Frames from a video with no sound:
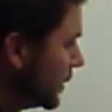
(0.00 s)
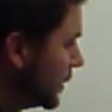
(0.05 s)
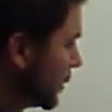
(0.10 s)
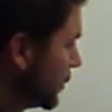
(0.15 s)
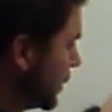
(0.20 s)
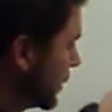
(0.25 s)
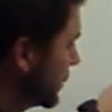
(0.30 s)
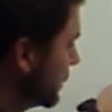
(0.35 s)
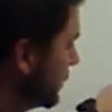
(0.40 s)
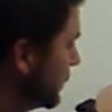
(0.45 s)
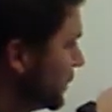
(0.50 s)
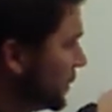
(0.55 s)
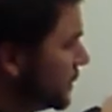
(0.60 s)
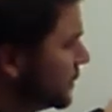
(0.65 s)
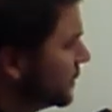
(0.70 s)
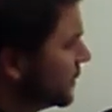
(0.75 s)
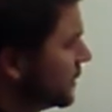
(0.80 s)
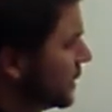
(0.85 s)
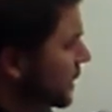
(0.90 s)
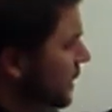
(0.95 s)
Quick review,
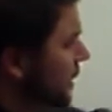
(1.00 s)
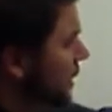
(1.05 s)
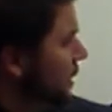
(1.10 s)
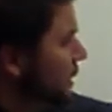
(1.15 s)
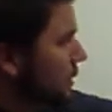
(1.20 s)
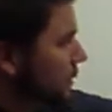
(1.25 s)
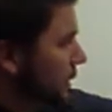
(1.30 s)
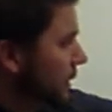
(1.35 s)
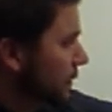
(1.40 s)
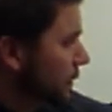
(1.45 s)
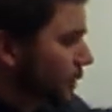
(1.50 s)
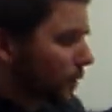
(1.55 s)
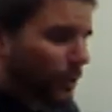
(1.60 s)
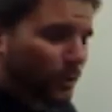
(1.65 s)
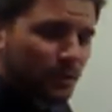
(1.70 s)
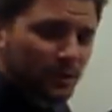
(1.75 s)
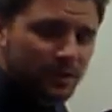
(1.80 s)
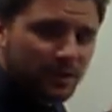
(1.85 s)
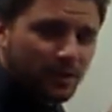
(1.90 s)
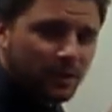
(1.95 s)
we have our
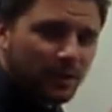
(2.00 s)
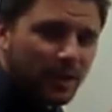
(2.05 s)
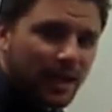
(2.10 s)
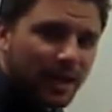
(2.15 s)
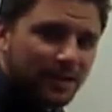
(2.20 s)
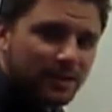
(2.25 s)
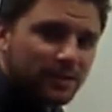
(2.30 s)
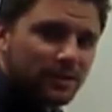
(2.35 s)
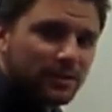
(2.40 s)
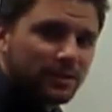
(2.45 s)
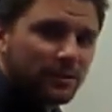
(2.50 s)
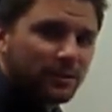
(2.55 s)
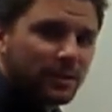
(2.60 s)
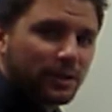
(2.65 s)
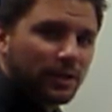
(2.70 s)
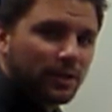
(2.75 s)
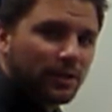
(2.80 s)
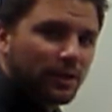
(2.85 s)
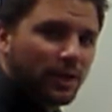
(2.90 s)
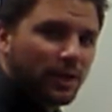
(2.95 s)
horizontal axis going
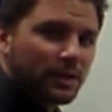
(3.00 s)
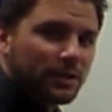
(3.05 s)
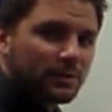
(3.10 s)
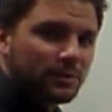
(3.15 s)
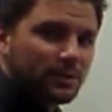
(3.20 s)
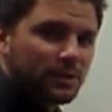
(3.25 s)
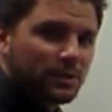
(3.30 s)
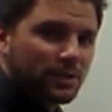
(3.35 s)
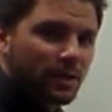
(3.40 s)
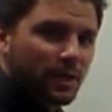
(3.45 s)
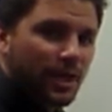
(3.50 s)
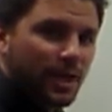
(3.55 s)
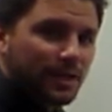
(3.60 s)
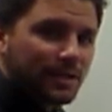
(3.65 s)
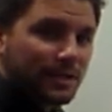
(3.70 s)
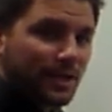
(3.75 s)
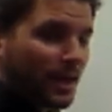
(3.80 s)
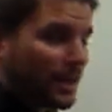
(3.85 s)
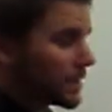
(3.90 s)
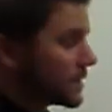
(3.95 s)
across, which is our
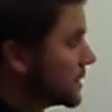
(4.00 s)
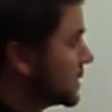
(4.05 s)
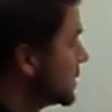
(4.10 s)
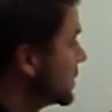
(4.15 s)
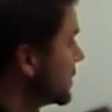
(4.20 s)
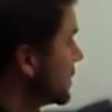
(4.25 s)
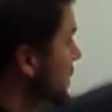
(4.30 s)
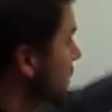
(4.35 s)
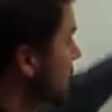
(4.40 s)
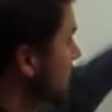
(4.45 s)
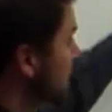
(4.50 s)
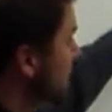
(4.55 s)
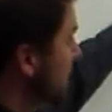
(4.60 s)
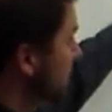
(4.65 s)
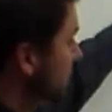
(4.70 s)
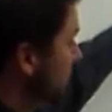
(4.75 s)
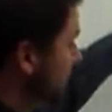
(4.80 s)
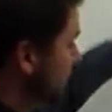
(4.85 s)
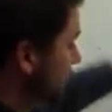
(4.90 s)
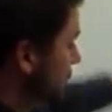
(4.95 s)
x-axis. We
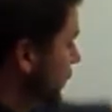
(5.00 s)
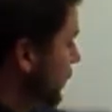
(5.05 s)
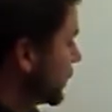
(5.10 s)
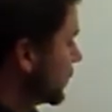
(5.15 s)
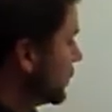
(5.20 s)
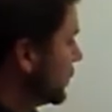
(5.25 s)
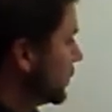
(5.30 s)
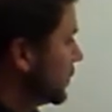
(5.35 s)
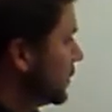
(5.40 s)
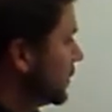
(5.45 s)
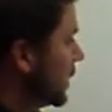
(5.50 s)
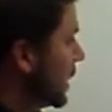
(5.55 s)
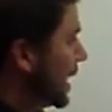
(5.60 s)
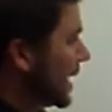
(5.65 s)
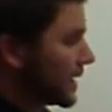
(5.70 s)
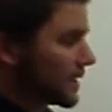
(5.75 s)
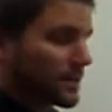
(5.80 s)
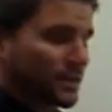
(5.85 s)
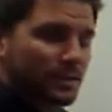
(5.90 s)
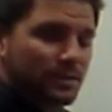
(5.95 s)
have a vertical
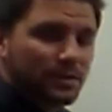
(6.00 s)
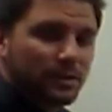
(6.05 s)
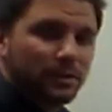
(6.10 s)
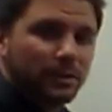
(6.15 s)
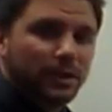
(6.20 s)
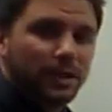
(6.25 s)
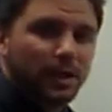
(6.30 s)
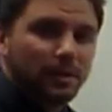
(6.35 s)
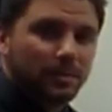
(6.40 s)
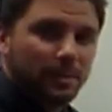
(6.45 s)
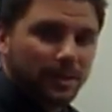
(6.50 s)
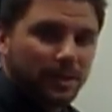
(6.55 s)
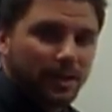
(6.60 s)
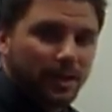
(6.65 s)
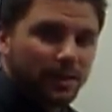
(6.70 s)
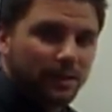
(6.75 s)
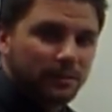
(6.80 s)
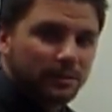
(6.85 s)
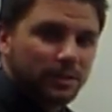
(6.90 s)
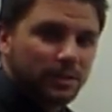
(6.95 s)
axis going up and
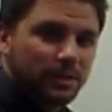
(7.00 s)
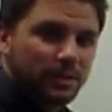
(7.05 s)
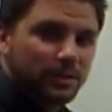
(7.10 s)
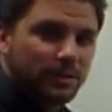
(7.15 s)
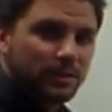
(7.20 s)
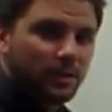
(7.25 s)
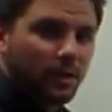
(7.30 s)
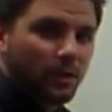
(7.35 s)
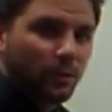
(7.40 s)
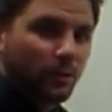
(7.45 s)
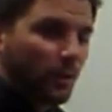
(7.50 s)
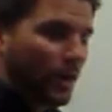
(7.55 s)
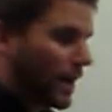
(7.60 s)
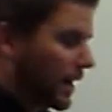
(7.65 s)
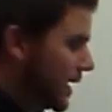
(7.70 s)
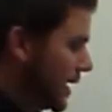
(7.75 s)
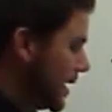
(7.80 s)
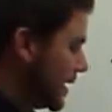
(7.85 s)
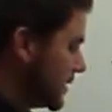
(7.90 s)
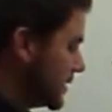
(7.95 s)
down, which is our
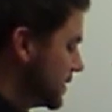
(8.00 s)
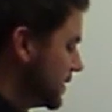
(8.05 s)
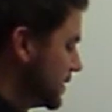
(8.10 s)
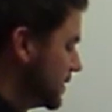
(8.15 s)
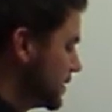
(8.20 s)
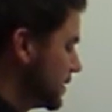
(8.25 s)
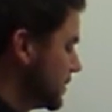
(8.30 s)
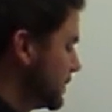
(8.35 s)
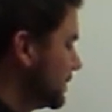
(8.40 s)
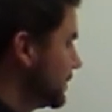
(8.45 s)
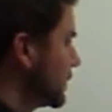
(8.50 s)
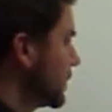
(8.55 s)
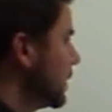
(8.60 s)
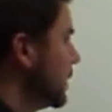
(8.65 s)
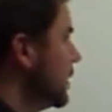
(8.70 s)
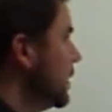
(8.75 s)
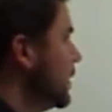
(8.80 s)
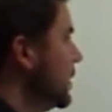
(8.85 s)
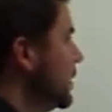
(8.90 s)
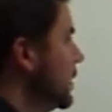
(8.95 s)
y-axis.
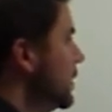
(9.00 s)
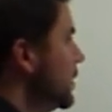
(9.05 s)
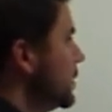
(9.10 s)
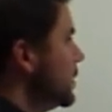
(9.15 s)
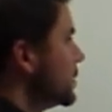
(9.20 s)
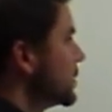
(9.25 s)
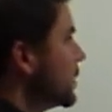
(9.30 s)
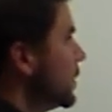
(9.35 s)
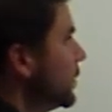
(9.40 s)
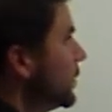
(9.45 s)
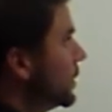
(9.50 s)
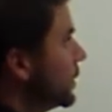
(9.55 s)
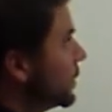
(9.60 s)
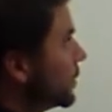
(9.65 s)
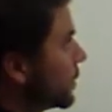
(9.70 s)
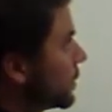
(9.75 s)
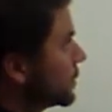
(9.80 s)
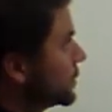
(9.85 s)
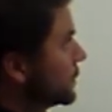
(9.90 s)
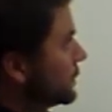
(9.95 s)
So, in
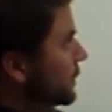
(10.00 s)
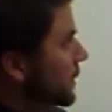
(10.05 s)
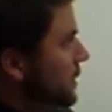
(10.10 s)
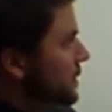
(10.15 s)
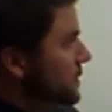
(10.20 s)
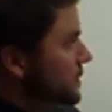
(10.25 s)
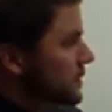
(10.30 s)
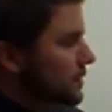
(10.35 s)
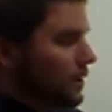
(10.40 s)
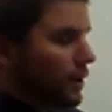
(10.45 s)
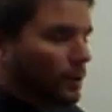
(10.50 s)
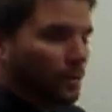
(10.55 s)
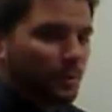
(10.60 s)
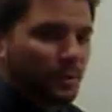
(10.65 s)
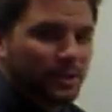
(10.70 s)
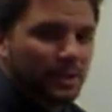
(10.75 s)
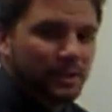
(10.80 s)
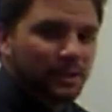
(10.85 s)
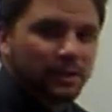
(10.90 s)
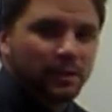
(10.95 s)
order to find the slope, we
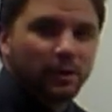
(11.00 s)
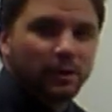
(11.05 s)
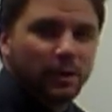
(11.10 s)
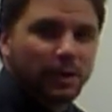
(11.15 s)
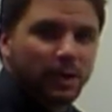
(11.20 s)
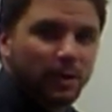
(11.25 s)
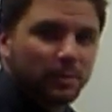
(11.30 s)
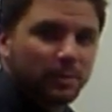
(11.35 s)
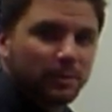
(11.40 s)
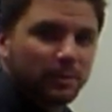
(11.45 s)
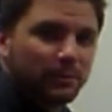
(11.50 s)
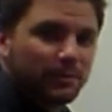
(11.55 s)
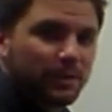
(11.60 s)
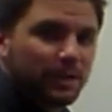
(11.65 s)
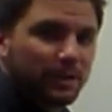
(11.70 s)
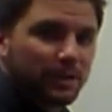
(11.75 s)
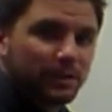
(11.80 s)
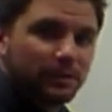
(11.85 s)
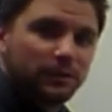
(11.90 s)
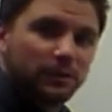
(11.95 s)
need to know a couple of
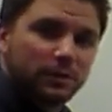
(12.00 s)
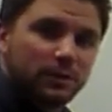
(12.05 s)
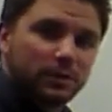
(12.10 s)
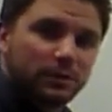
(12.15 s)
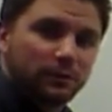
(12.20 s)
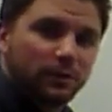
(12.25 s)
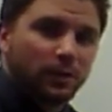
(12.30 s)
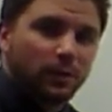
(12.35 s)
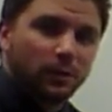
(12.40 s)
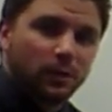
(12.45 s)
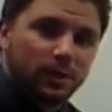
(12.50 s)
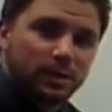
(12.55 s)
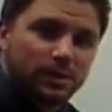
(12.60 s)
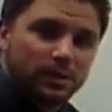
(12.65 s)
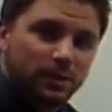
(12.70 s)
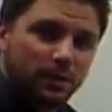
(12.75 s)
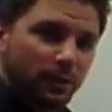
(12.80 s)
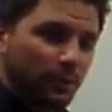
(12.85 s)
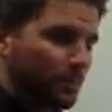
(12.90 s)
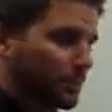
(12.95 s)
things. First of all, what
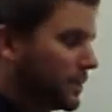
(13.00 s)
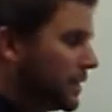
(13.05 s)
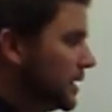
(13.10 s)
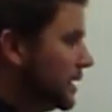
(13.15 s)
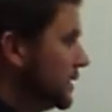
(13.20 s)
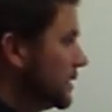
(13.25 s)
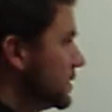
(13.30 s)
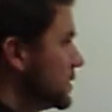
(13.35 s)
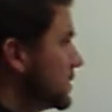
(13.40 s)
slope means.